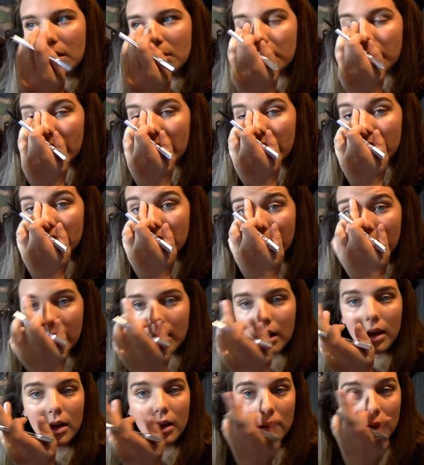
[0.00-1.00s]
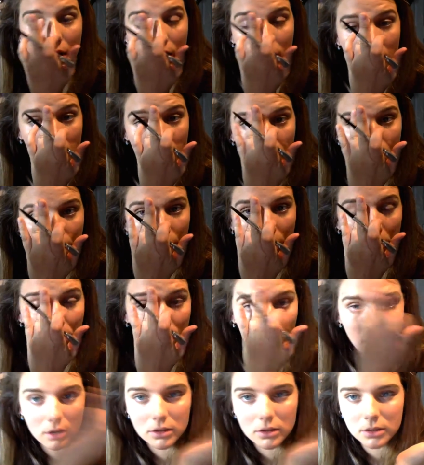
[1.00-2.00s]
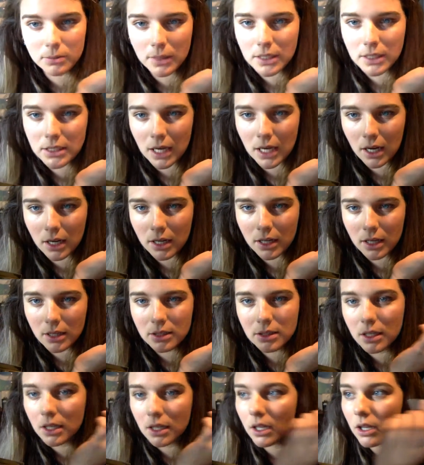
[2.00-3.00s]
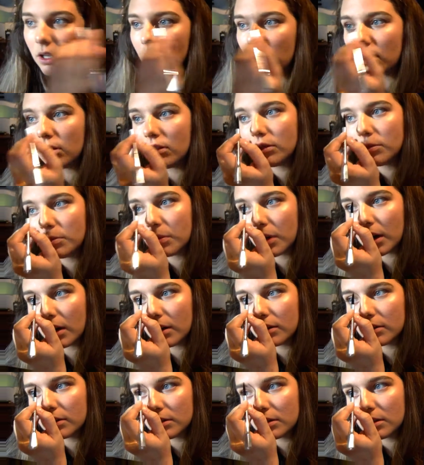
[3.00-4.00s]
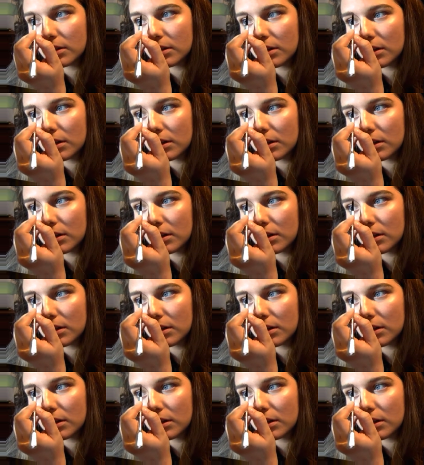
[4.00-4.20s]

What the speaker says: But I like big brows. My dad has, like, huge brows.